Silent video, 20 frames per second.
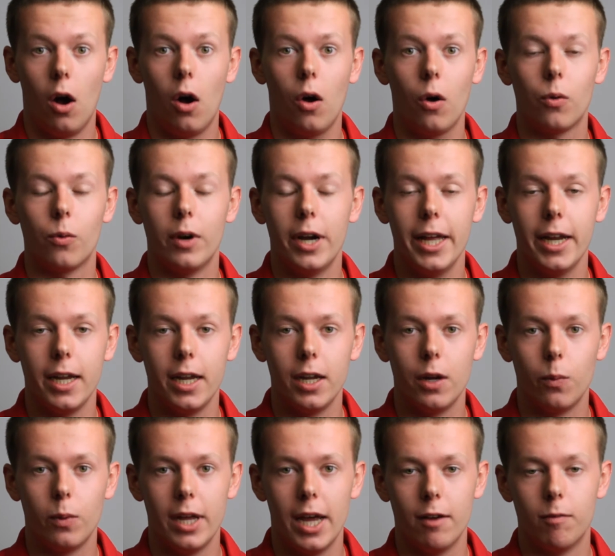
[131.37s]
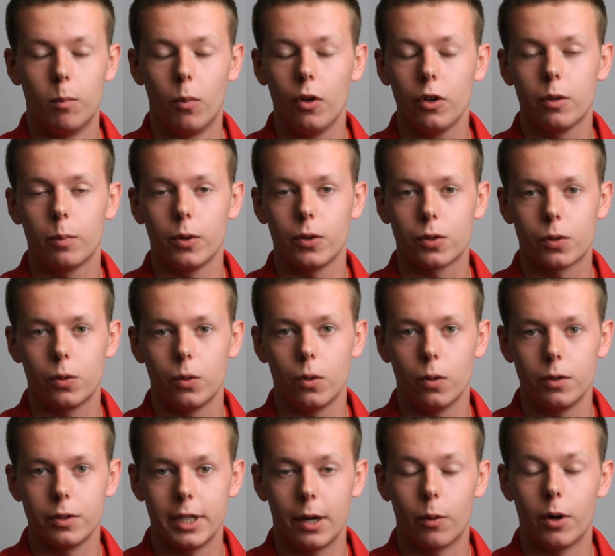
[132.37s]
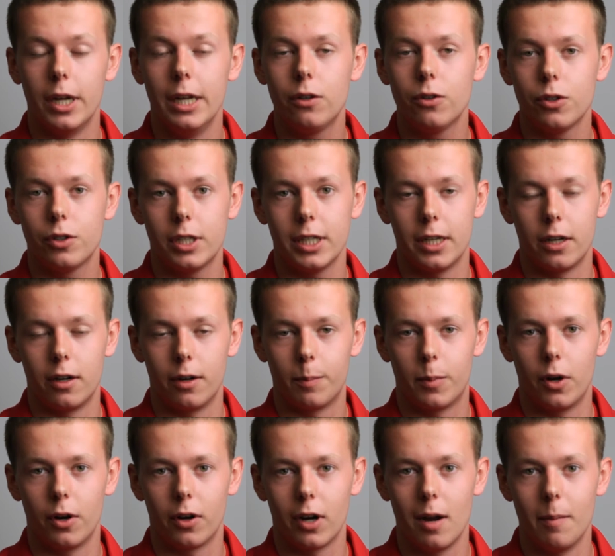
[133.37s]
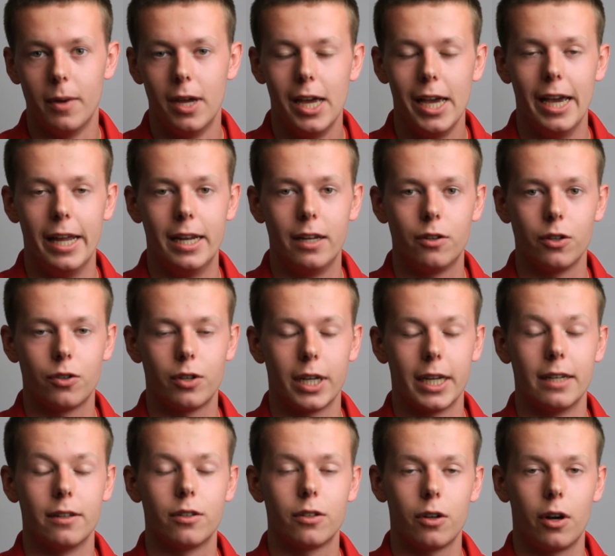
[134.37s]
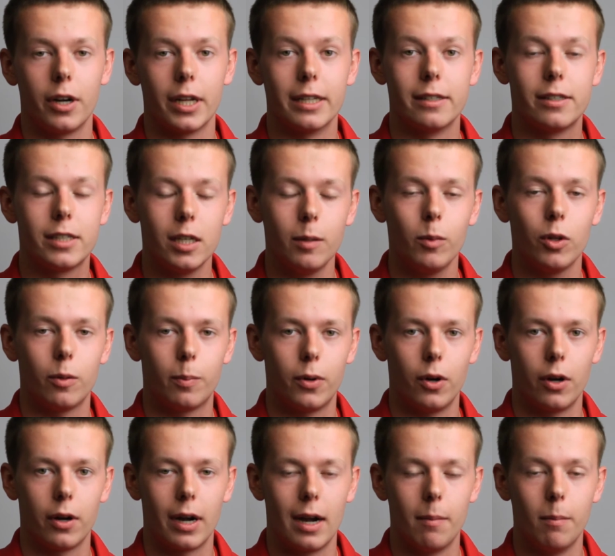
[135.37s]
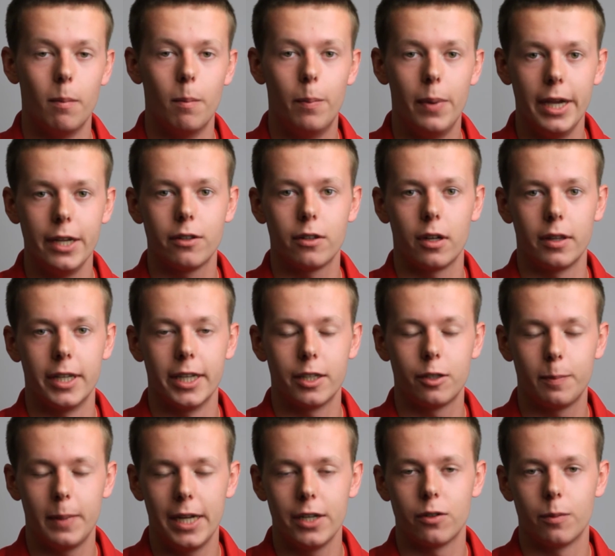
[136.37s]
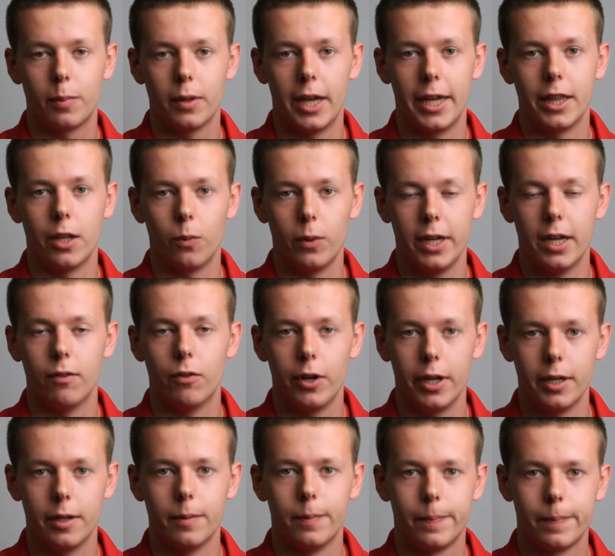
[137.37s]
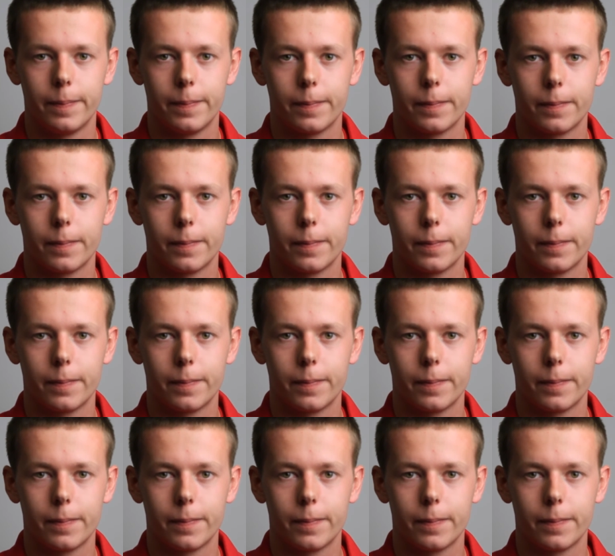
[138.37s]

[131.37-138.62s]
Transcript: Already, we have multiple schools that were interested in a program and interested in starting a similar program based on the expansion plan that we have written.